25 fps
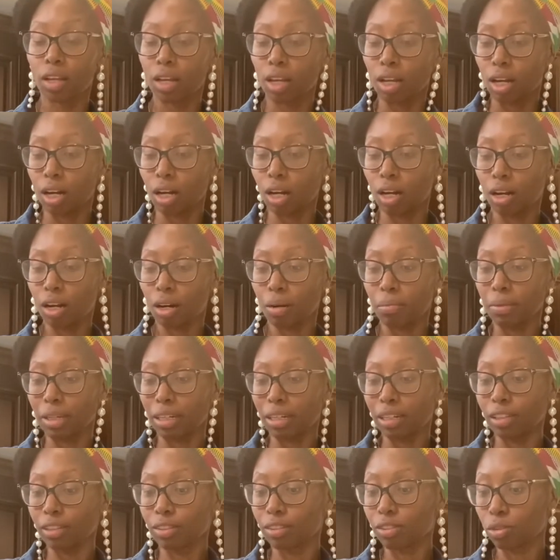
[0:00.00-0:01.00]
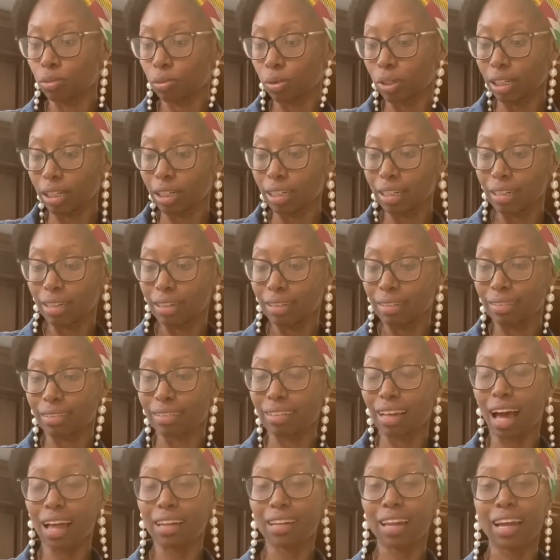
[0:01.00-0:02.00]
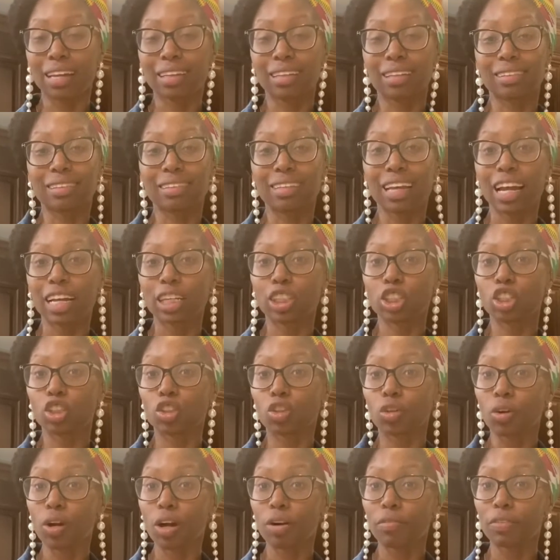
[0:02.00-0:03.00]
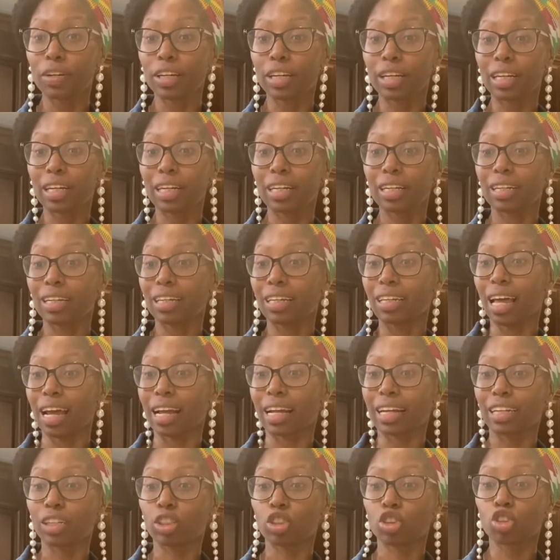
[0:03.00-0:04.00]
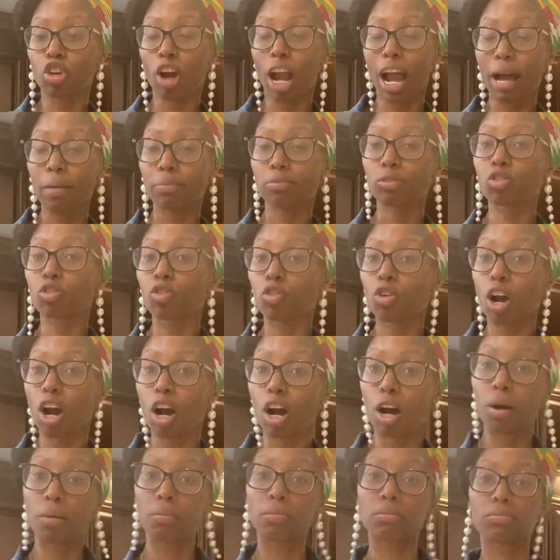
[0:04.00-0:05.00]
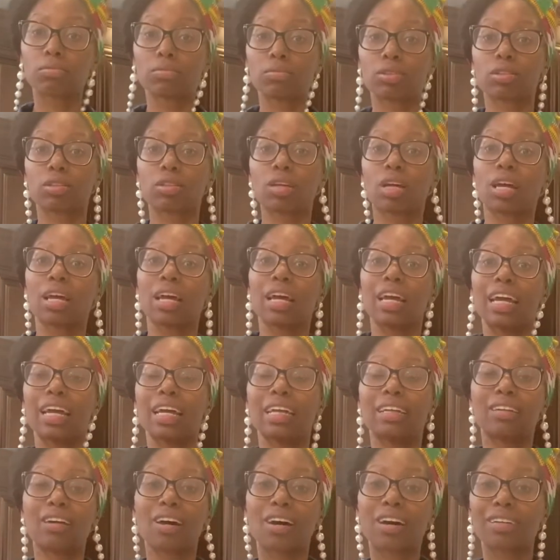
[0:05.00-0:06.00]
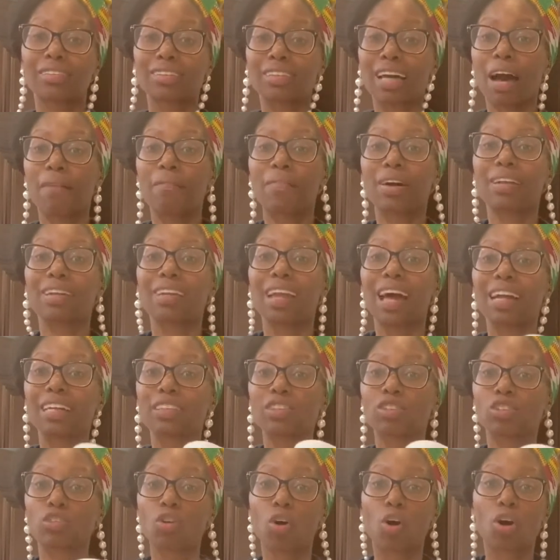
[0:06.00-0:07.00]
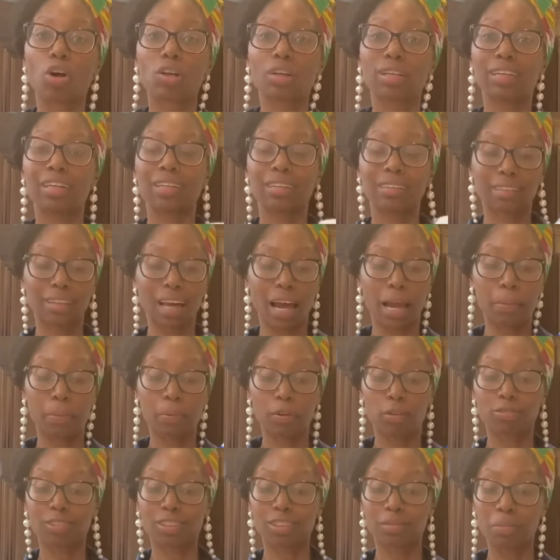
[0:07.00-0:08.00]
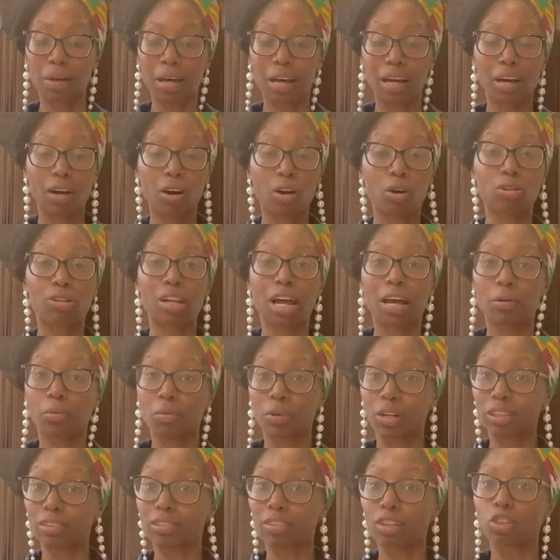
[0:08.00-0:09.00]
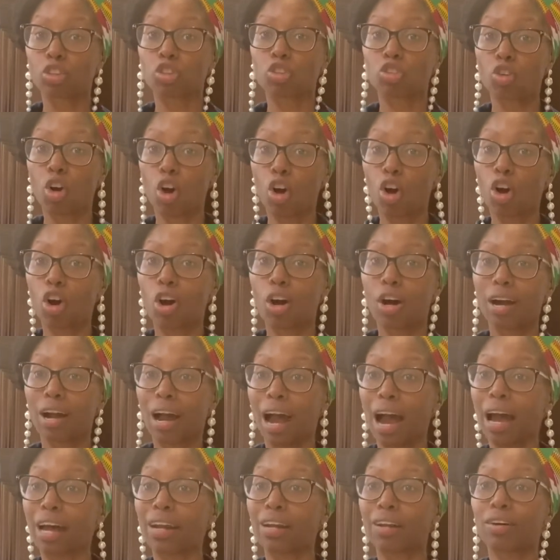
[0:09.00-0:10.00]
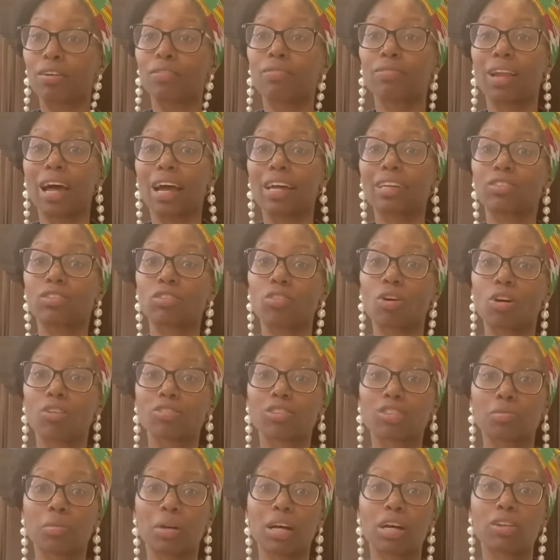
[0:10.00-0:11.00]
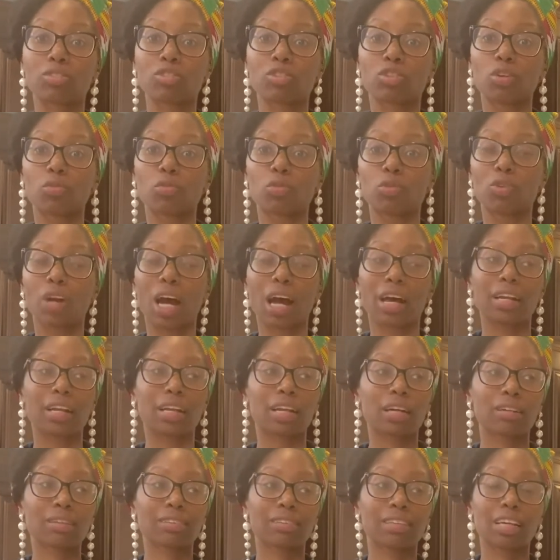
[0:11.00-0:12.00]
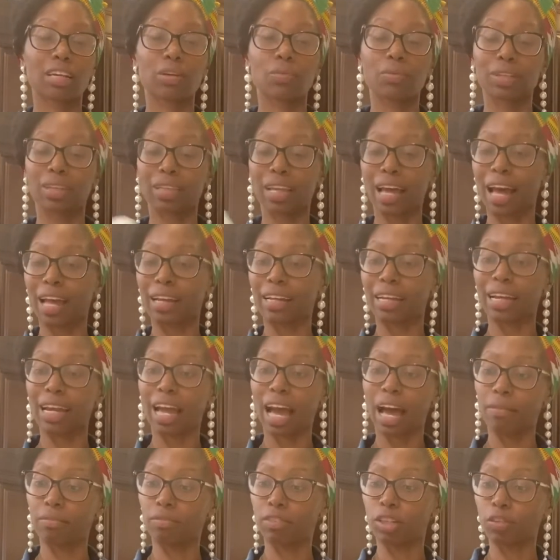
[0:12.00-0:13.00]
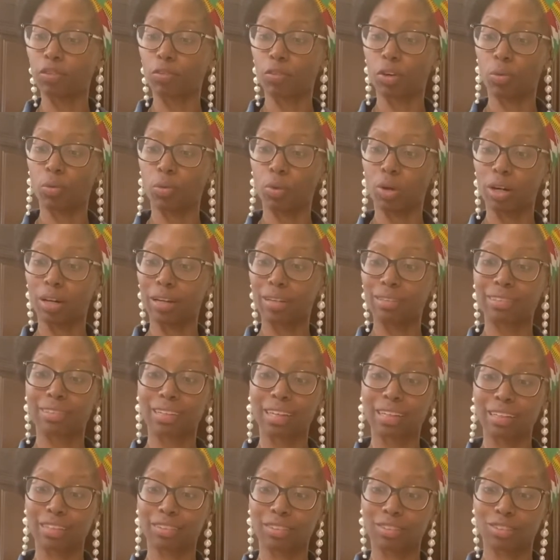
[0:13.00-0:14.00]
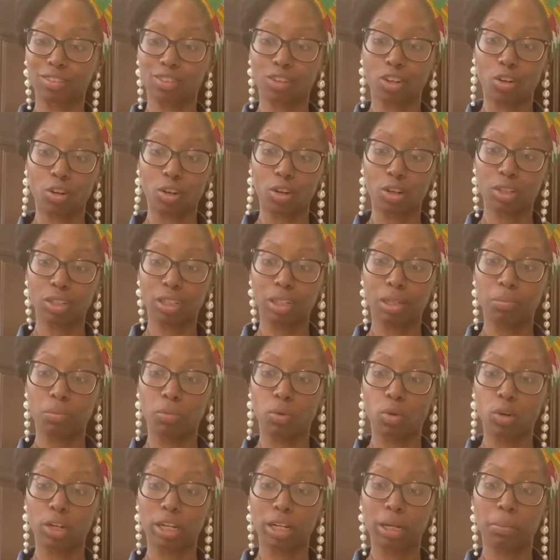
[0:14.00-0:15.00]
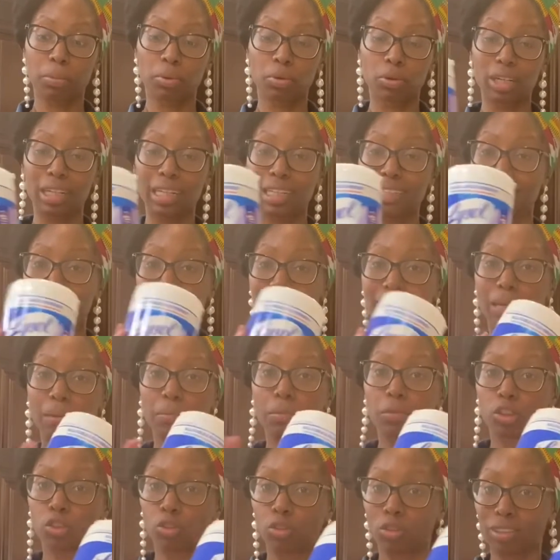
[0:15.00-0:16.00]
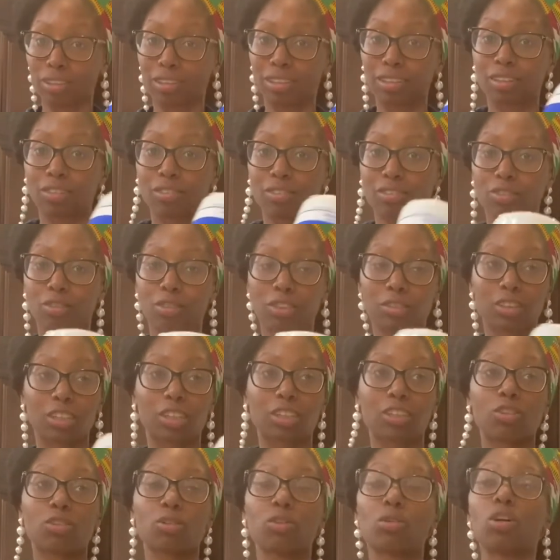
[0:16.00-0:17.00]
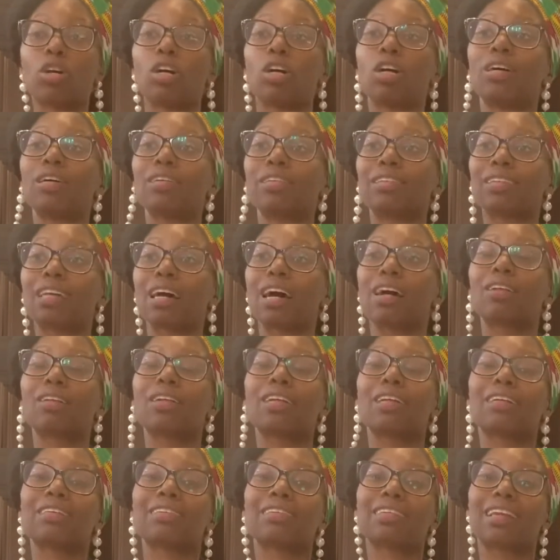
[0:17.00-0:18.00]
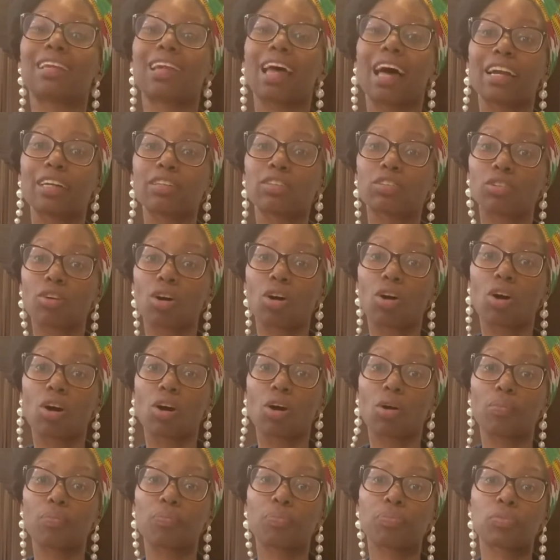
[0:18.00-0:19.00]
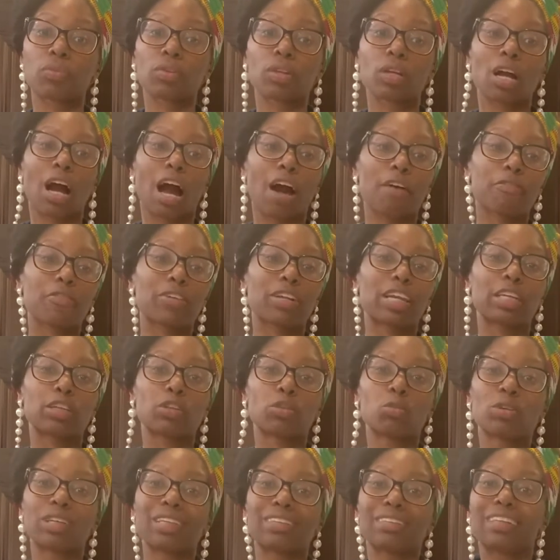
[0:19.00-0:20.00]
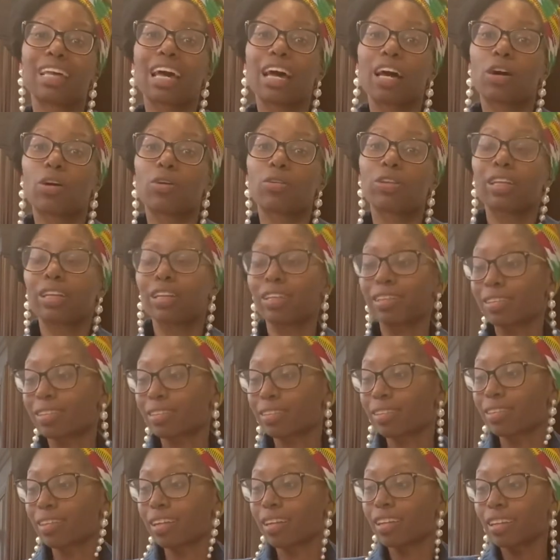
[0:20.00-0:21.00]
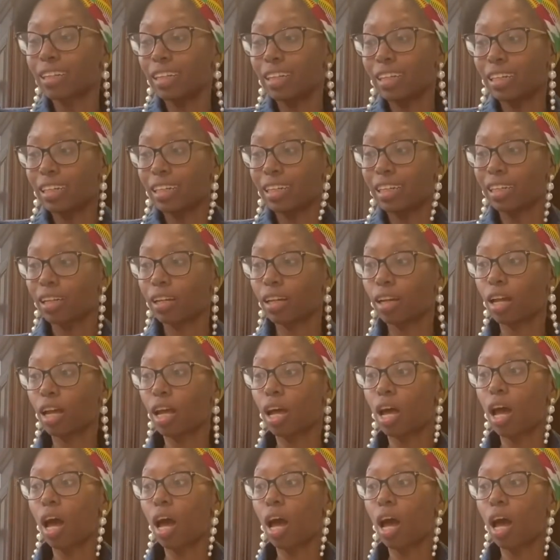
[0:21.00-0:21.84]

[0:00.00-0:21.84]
It is what it is. I like the texture of it. Like, it traps crumbs. It does have a Lysol-y type of smell, like where it's a strong kind of Lysol smell. So if you kind of irritated with that, they have different ones. Like, this is the early morning breeze scent, but you can still tell that it's Lysol. I feel like you can tell that this is cleaning.